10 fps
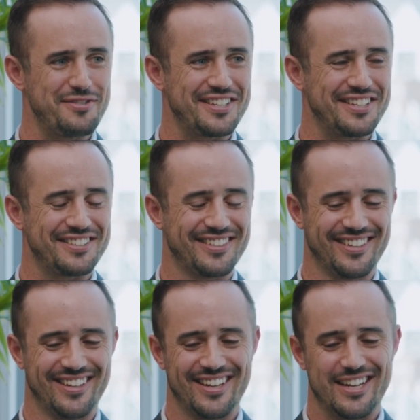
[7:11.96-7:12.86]

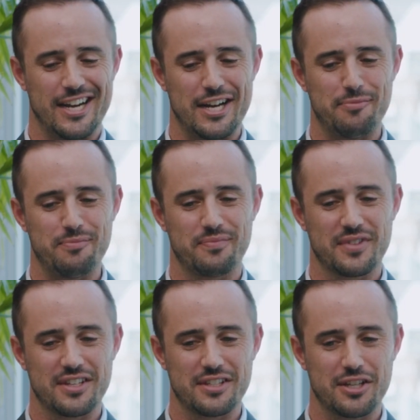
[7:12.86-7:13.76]
5%.
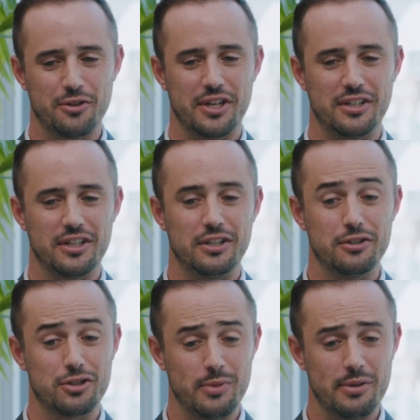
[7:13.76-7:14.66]
So it
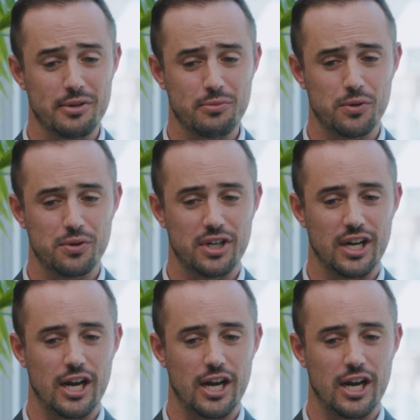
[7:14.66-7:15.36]
used to be a bit more.